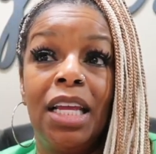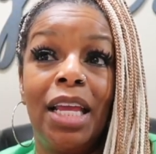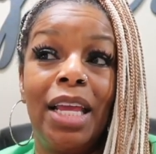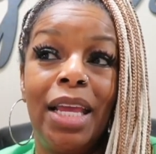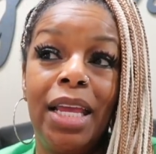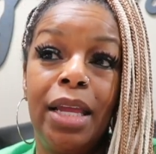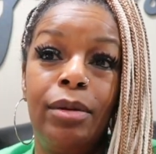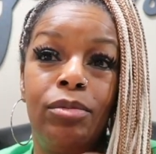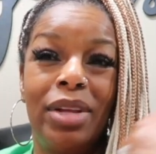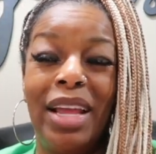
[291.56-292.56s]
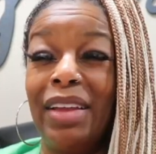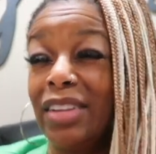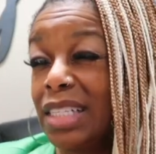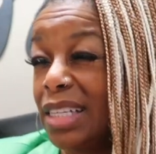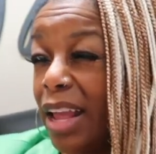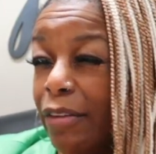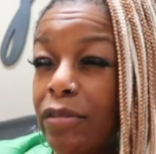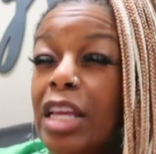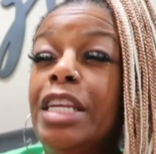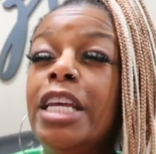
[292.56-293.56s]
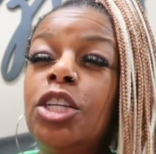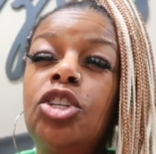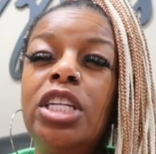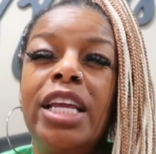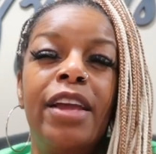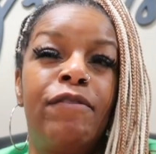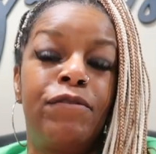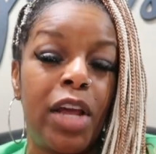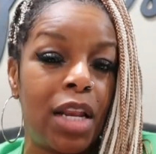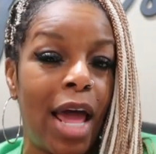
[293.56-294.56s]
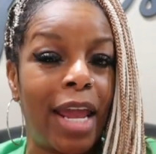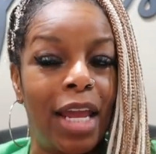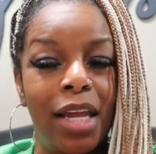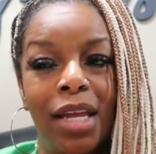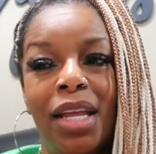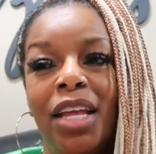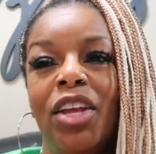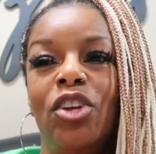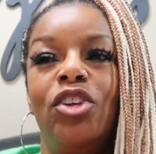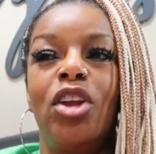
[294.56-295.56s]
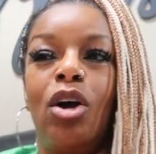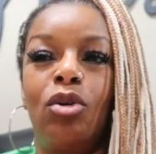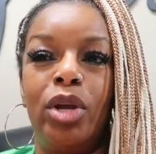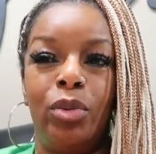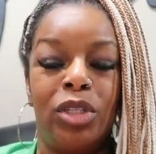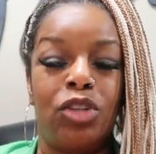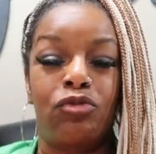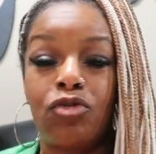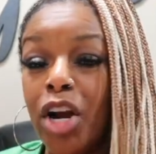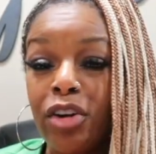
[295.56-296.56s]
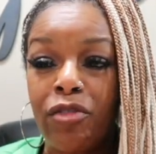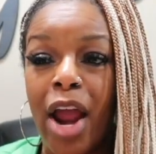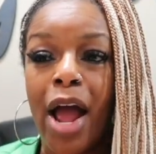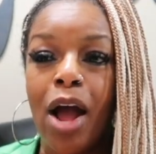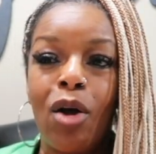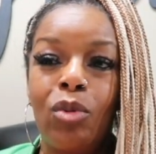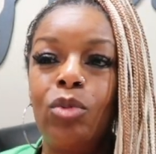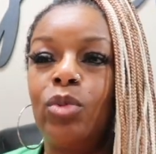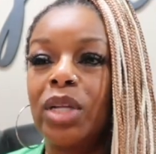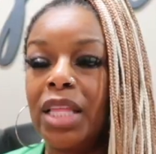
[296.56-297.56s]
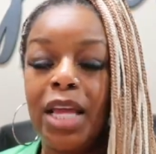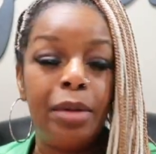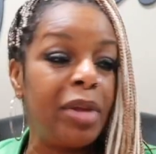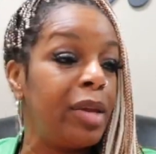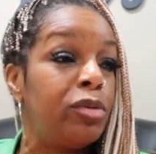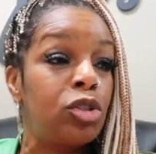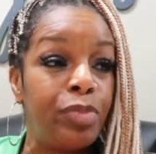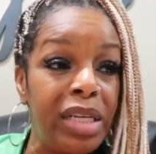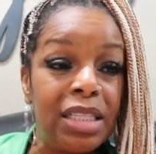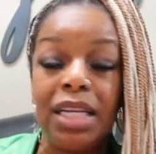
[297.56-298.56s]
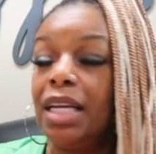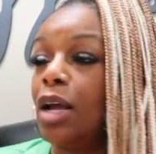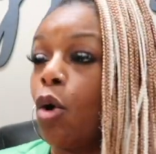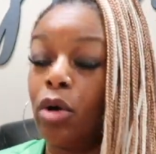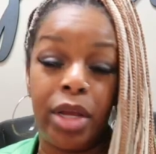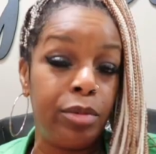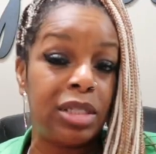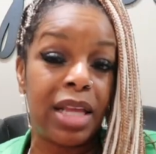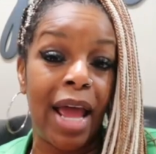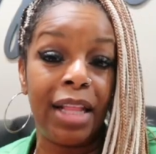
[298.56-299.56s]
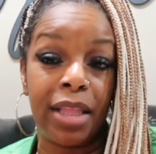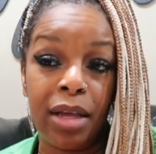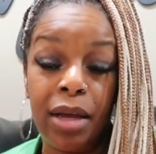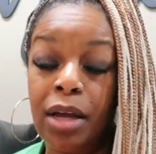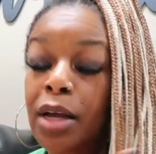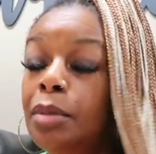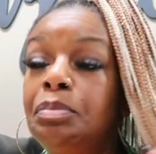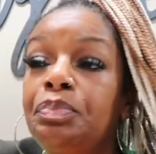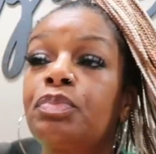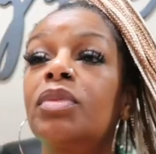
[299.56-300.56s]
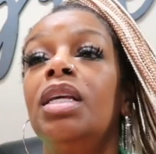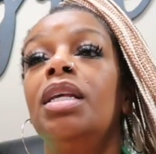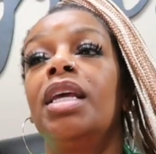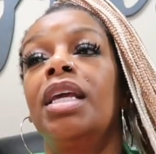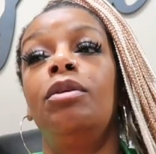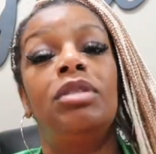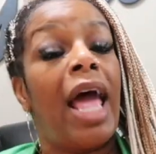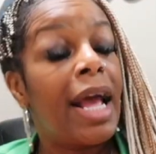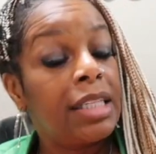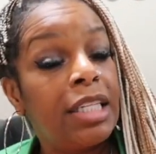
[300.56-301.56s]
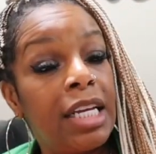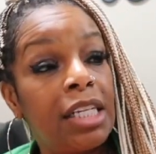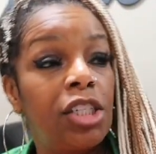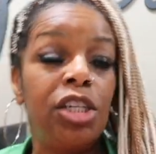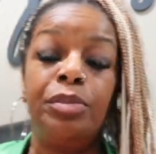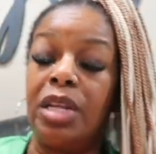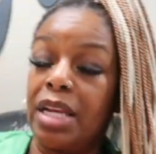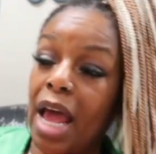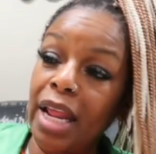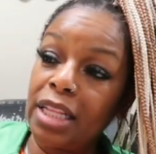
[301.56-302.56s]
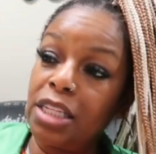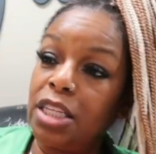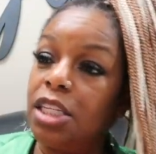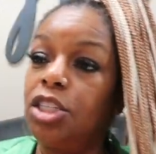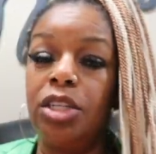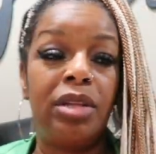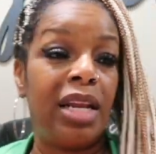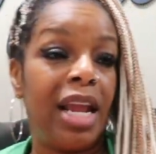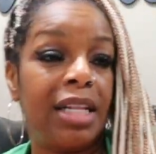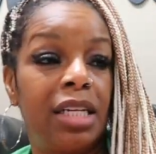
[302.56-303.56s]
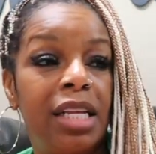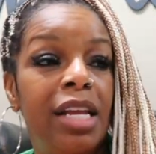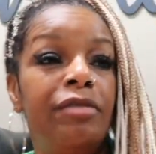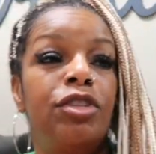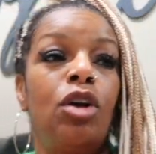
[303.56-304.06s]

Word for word: he it's it, initially it felt like you know it was the runaround with him he was busy he was at the um he was at the dealership, then not at the dealership, then he had to leave.